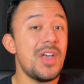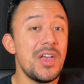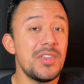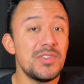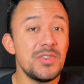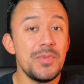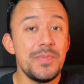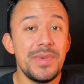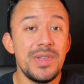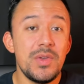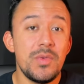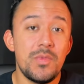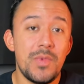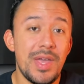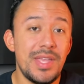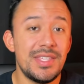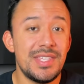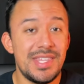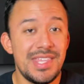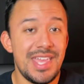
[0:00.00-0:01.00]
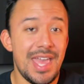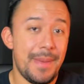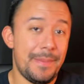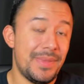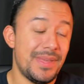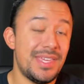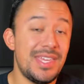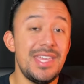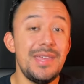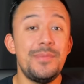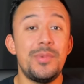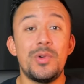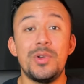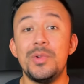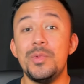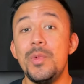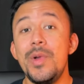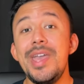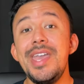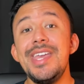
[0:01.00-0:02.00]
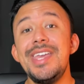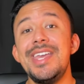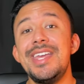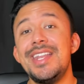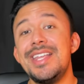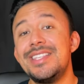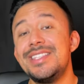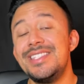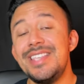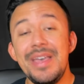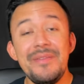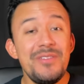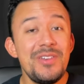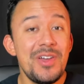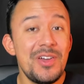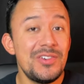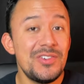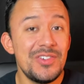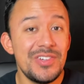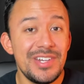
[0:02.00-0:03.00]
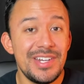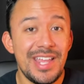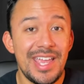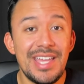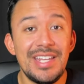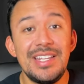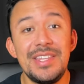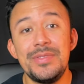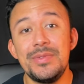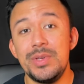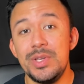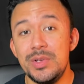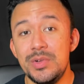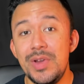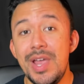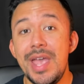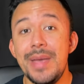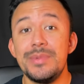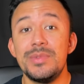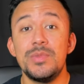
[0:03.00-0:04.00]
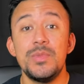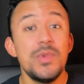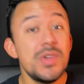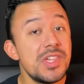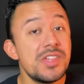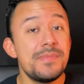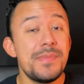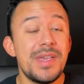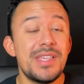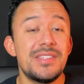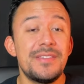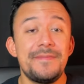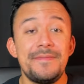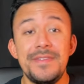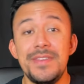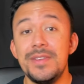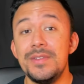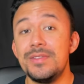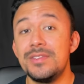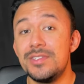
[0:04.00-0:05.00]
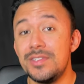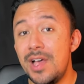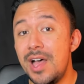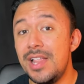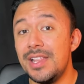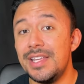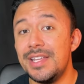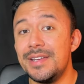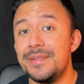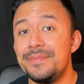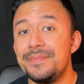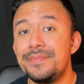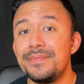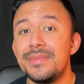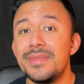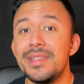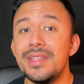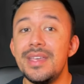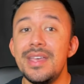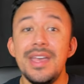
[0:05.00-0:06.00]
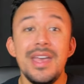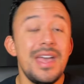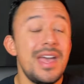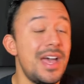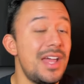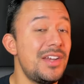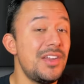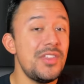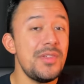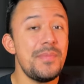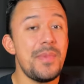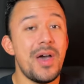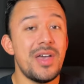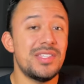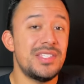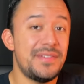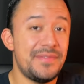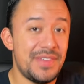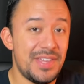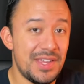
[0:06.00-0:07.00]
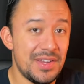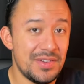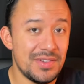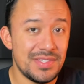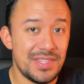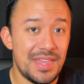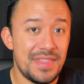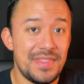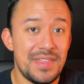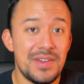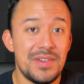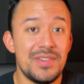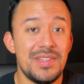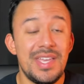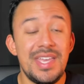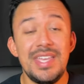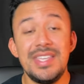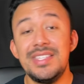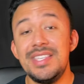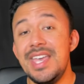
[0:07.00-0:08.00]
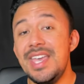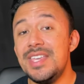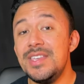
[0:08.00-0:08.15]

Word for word: also a bit of weight to the Epic Keyboard, weighing in at 783 grams, which makes it feel solid. Another positive here is that there is a